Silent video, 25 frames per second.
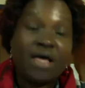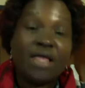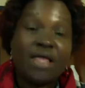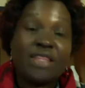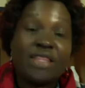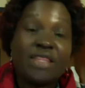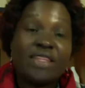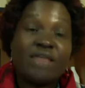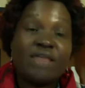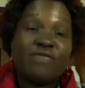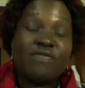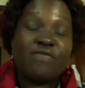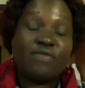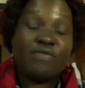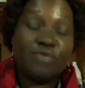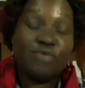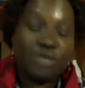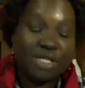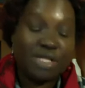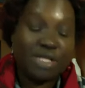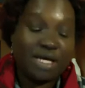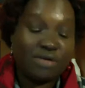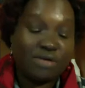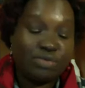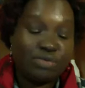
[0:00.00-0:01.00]
the
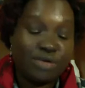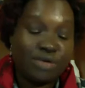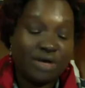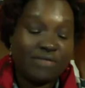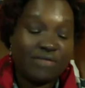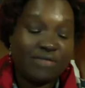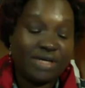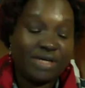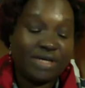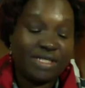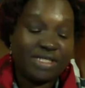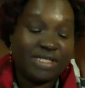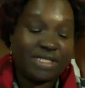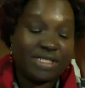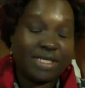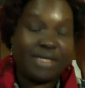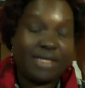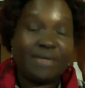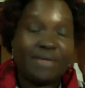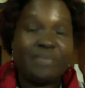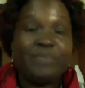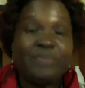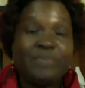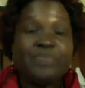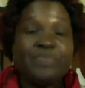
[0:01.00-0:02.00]
food that we have
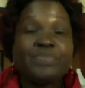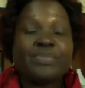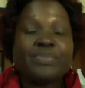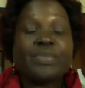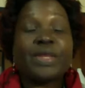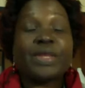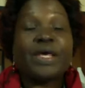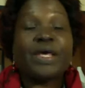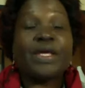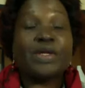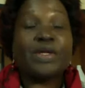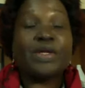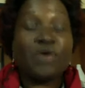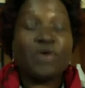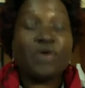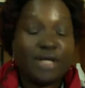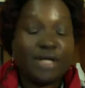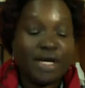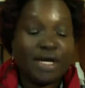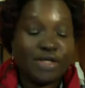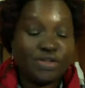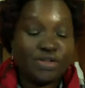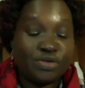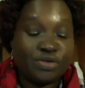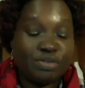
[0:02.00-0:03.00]
eaten in
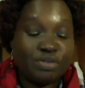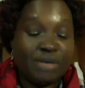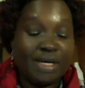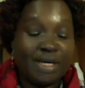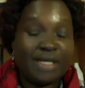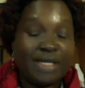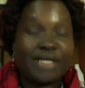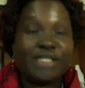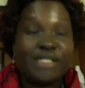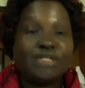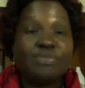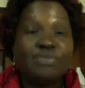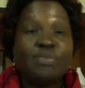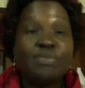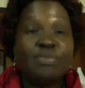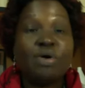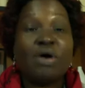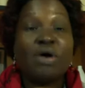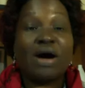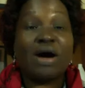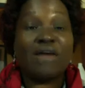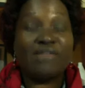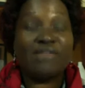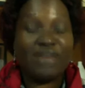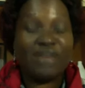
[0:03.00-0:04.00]
order to make it
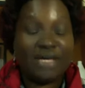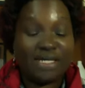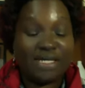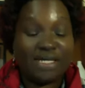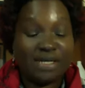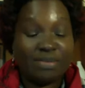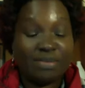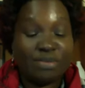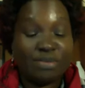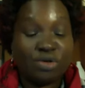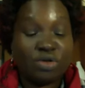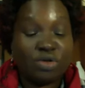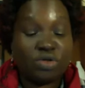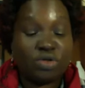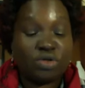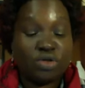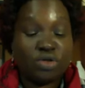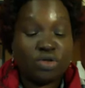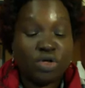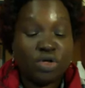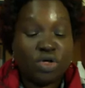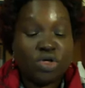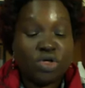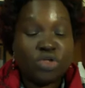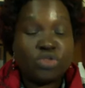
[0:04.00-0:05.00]
more
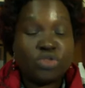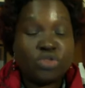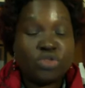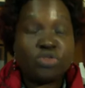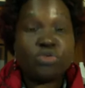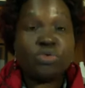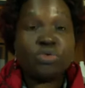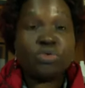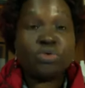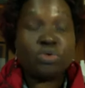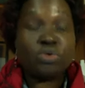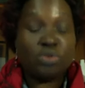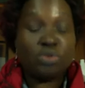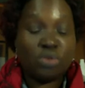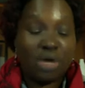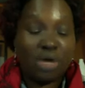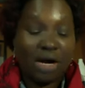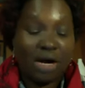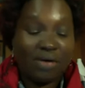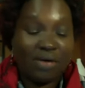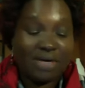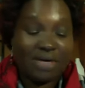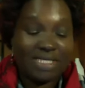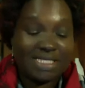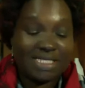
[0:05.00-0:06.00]
available to
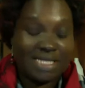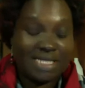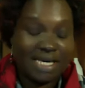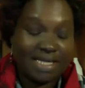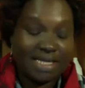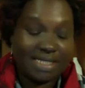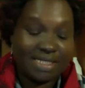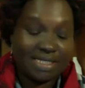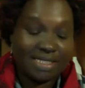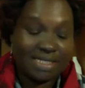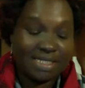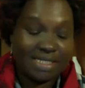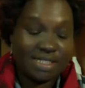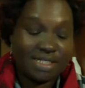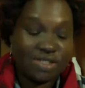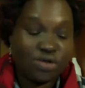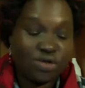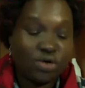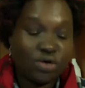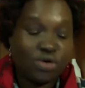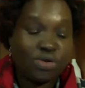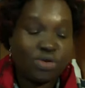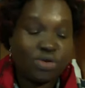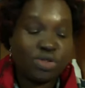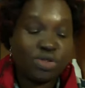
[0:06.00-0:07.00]
our cells.
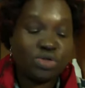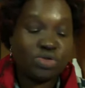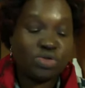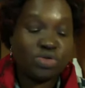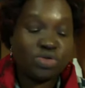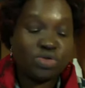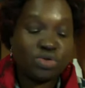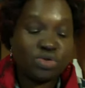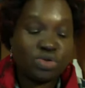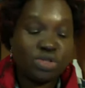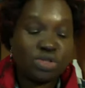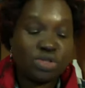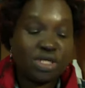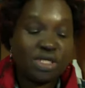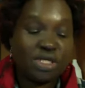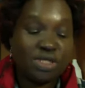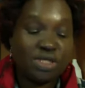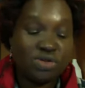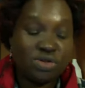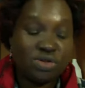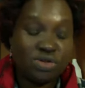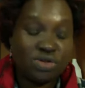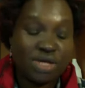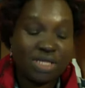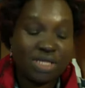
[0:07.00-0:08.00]
So the
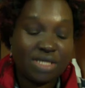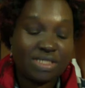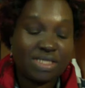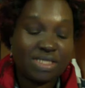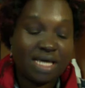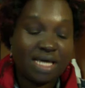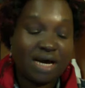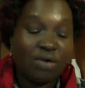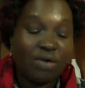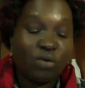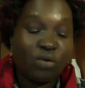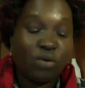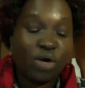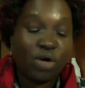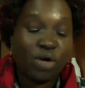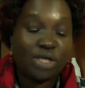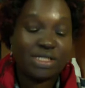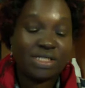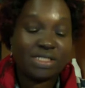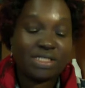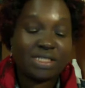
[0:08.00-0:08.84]
nutrients are what